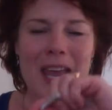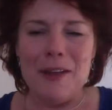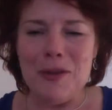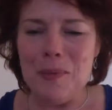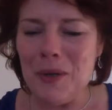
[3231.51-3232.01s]

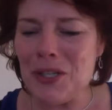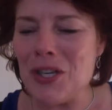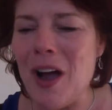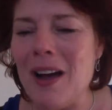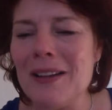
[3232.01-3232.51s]
If you put
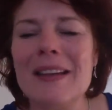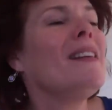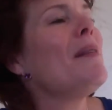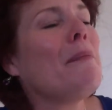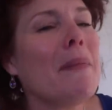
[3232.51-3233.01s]

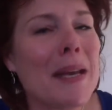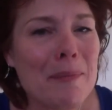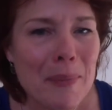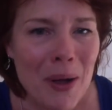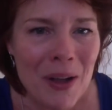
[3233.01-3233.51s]
chocolate
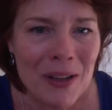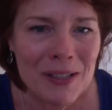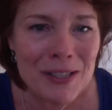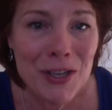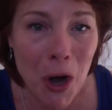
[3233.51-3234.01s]
mint
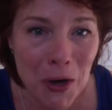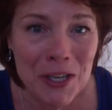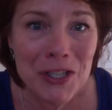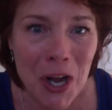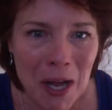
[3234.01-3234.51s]
balls, dark
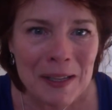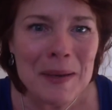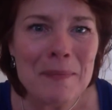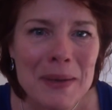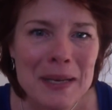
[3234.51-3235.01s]
chocolate
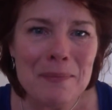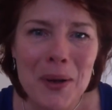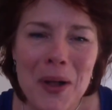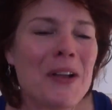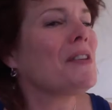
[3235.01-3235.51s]
mint
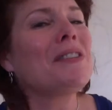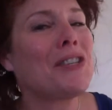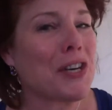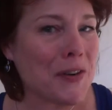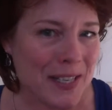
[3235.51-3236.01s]
balls,
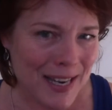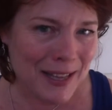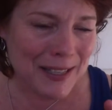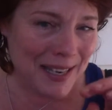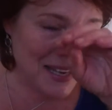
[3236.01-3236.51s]

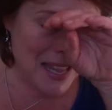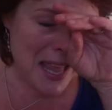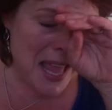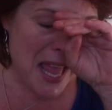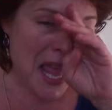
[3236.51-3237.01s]
Ghirardelli
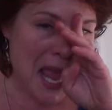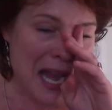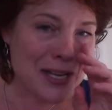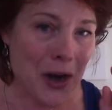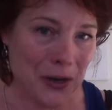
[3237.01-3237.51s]

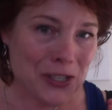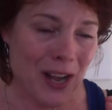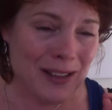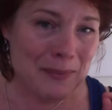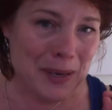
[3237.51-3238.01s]
dark
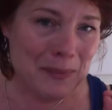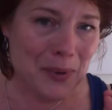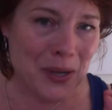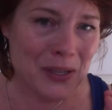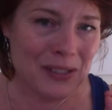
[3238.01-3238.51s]
chocolate mint
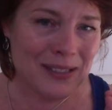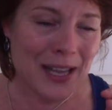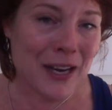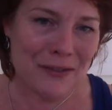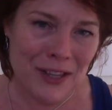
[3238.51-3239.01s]
balls
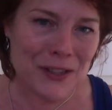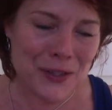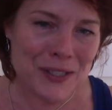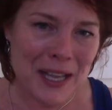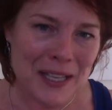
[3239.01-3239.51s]
that they're
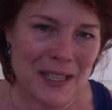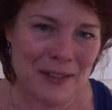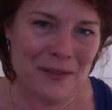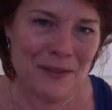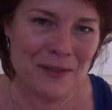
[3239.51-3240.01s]

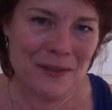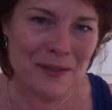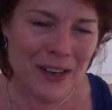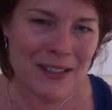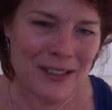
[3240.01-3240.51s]
selling right
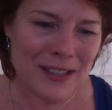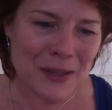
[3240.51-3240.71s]
now because of the